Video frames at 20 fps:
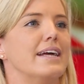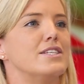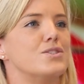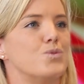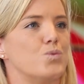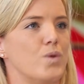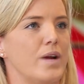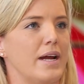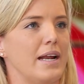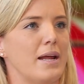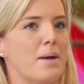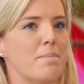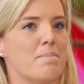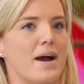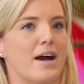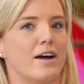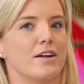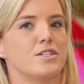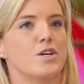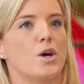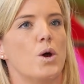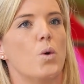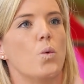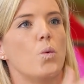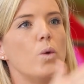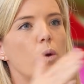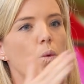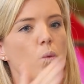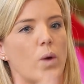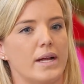It's really about
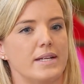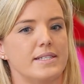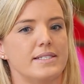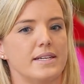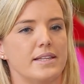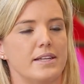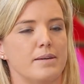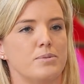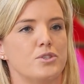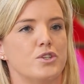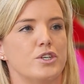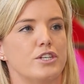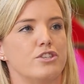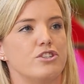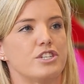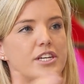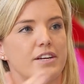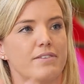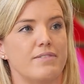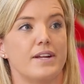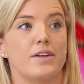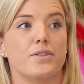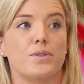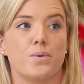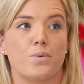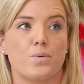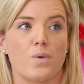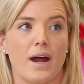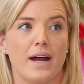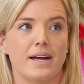we wanting them to achieve it at
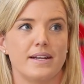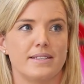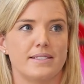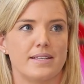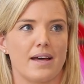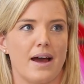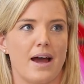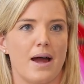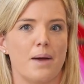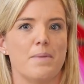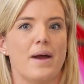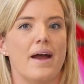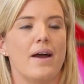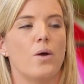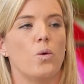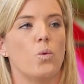the right time